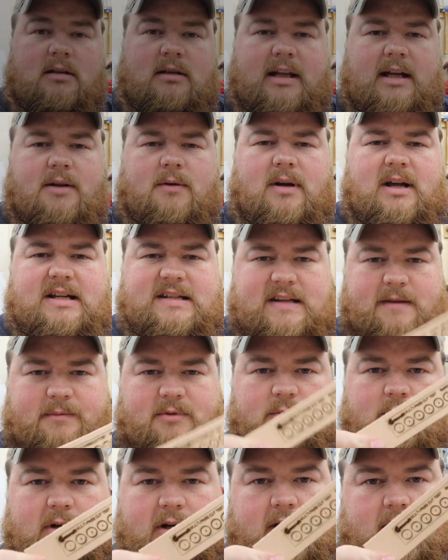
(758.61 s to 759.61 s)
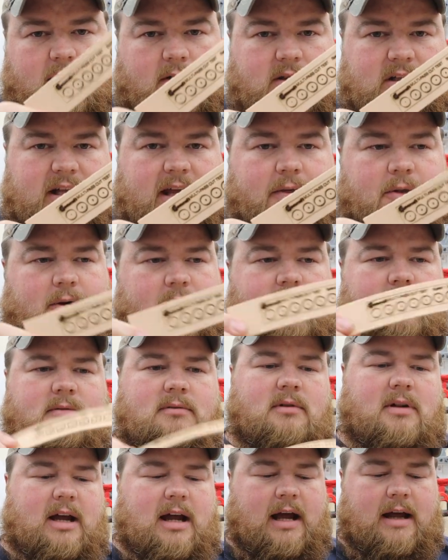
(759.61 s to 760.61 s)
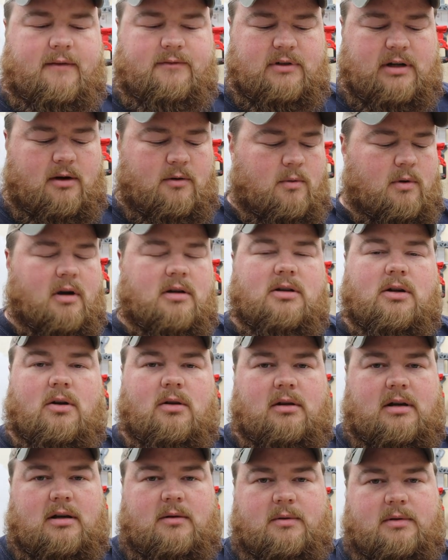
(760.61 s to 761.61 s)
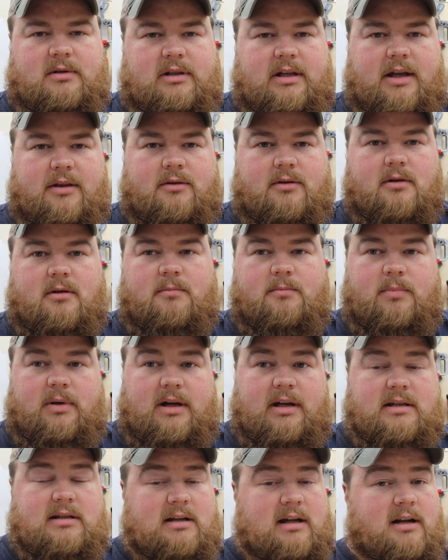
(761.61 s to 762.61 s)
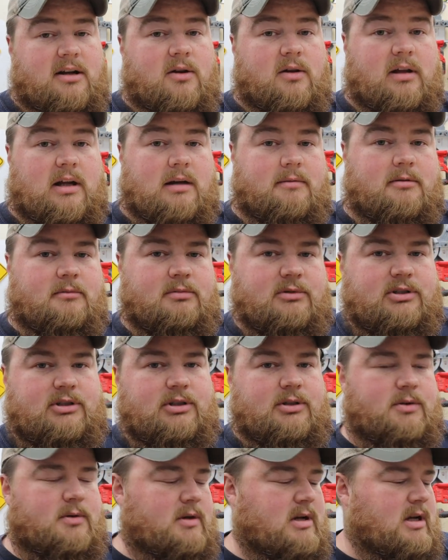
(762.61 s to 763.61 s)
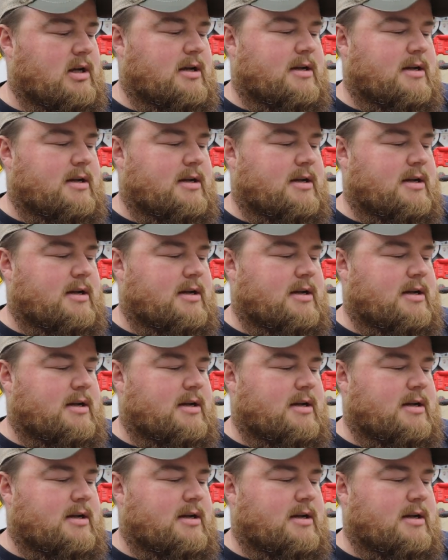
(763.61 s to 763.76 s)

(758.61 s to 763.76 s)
Likewise, I've been working on leather. I've not worked a whole lot with leather, but I know a lot of people do.